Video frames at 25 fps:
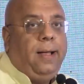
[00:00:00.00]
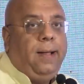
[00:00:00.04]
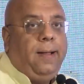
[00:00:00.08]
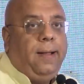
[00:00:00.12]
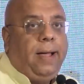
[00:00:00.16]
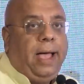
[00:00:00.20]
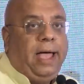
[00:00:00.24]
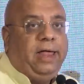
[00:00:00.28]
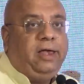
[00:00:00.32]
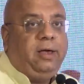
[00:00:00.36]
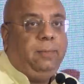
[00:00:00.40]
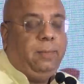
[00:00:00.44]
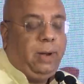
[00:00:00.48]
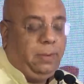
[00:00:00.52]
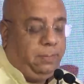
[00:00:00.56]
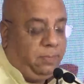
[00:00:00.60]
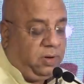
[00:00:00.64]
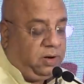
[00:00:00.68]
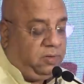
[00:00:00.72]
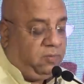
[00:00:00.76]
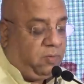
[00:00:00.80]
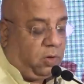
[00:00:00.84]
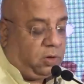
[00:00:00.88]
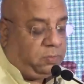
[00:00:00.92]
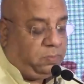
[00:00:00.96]
I
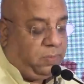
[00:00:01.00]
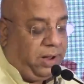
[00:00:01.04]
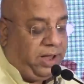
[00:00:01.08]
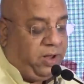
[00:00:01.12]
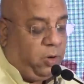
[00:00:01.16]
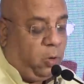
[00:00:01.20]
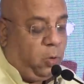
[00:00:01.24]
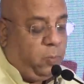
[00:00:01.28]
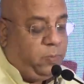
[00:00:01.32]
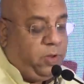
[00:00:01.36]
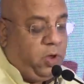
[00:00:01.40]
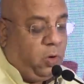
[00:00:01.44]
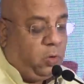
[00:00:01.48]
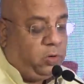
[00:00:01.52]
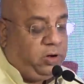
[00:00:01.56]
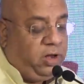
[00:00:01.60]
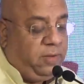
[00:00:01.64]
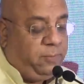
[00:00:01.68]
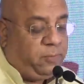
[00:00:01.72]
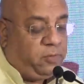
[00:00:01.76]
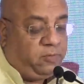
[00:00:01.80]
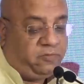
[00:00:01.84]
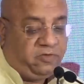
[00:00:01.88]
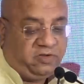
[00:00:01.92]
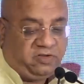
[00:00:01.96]
remembered what my OBOD
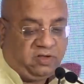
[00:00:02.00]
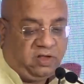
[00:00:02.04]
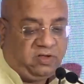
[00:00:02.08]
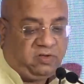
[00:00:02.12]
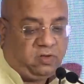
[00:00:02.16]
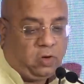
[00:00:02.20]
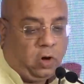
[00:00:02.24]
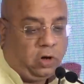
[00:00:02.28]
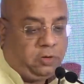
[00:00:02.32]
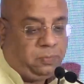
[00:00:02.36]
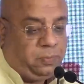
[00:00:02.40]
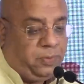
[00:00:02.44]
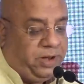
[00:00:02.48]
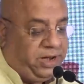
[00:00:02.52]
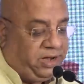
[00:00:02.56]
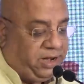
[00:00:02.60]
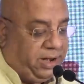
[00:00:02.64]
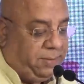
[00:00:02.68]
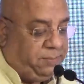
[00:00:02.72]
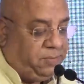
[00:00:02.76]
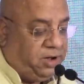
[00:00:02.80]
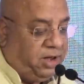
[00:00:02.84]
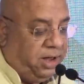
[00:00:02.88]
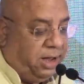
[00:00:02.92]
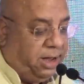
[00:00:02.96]
professors taught me at
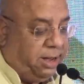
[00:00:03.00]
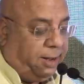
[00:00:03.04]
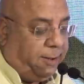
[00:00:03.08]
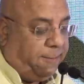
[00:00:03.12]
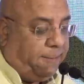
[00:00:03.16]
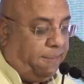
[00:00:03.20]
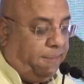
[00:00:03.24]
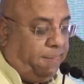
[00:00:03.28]
MDI.